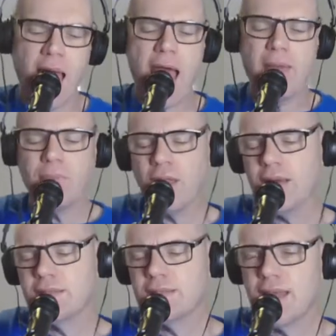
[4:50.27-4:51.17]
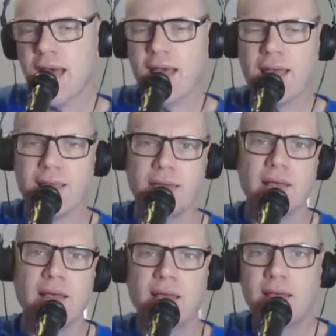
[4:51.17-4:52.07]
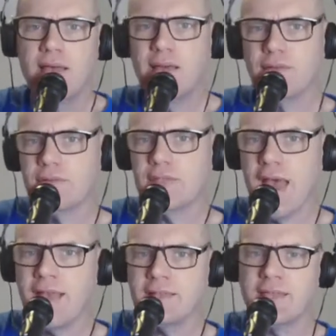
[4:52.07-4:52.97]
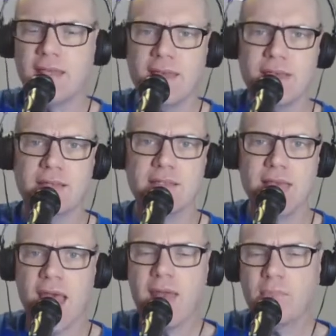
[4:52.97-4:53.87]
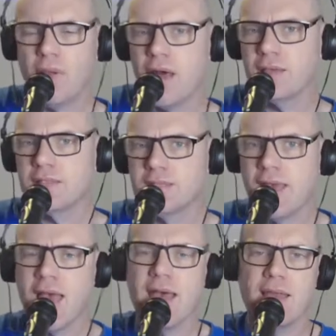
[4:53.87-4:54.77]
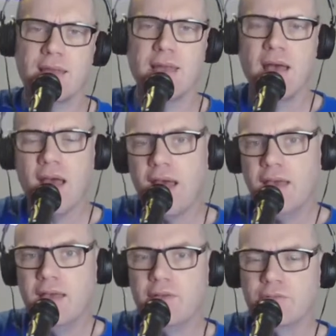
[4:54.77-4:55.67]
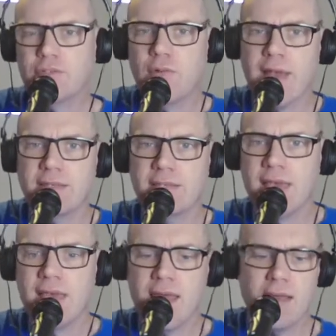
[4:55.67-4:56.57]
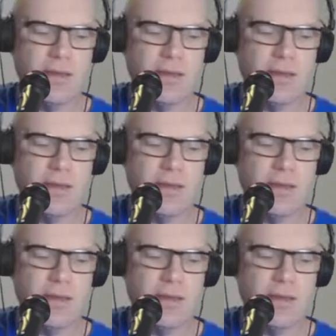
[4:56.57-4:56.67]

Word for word: Nine plus nine equals eighteen. Ten plus ten equals twenty.